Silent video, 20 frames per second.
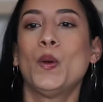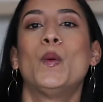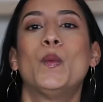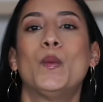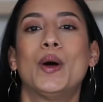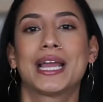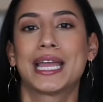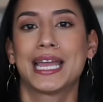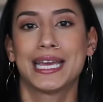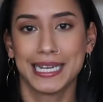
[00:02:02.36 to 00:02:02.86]

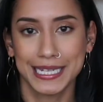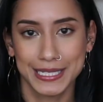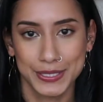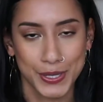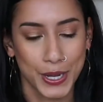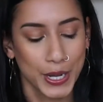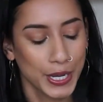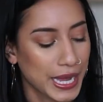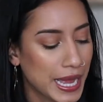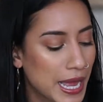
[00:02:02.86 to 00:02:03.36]
Why can't I
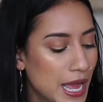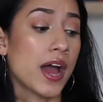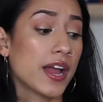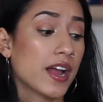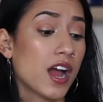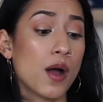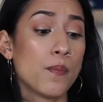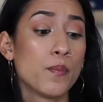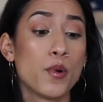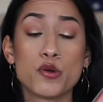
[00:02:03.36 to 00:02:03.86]
talk? I
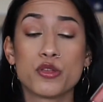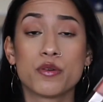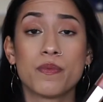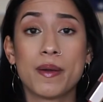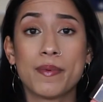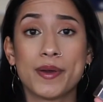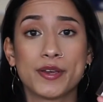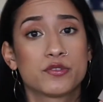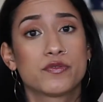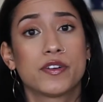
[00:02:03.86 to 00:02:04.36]
got both of
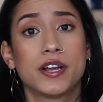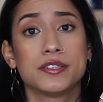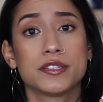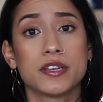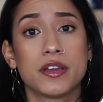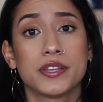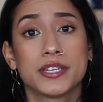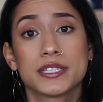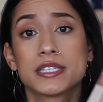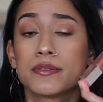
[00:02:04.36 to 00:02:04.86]
my best friends
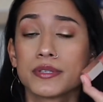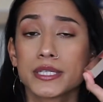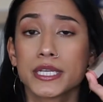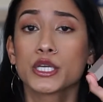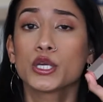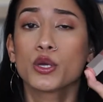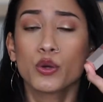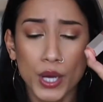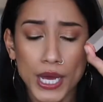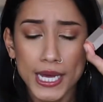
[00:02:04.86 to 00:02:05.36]
on this. I was
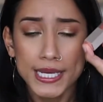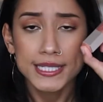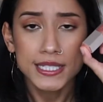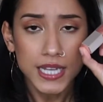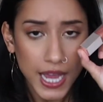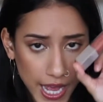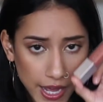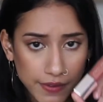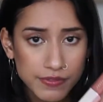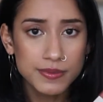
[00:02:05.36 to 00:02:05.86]
like, you guys
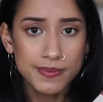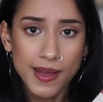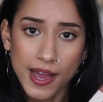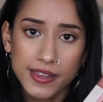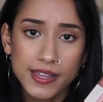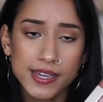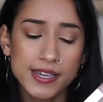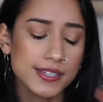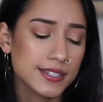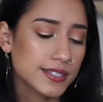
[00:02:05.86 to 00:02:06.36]
have to
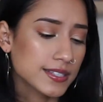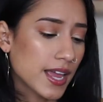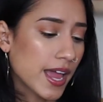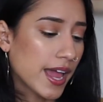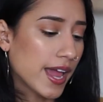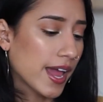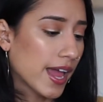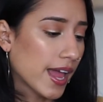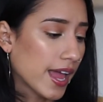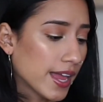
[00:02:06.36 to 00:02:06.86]
buy this,
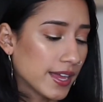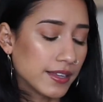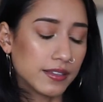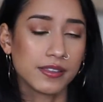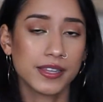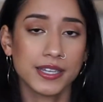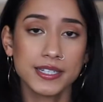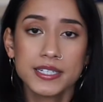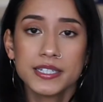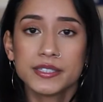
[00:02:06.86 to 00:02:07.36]

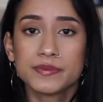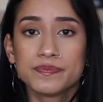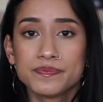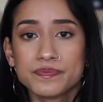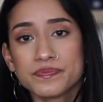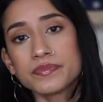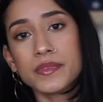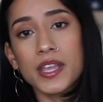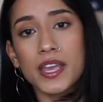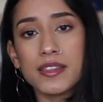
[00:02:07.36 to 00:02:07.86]
and they did,
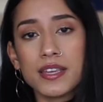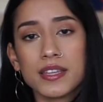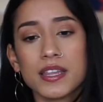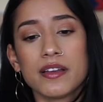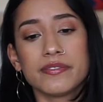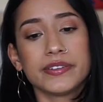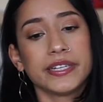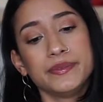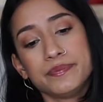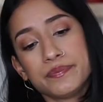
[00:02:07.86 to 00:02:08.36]
and they
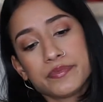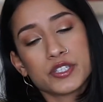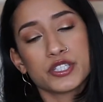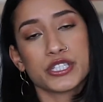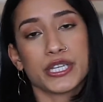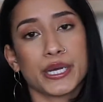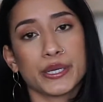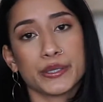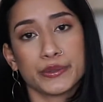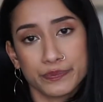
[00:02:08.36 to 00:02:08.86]
love it.
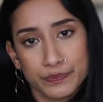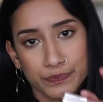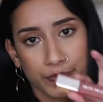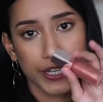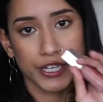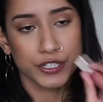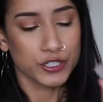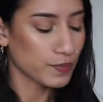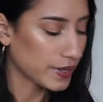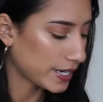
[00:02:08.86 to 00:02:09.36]
So
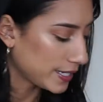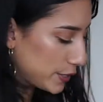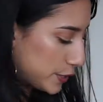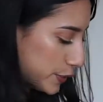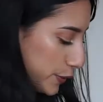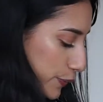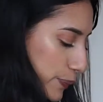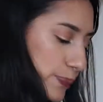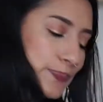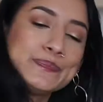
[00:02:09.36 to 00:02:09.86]
you guys should buy it
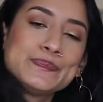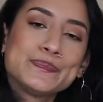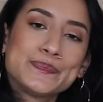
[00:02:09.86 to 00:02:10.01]
too.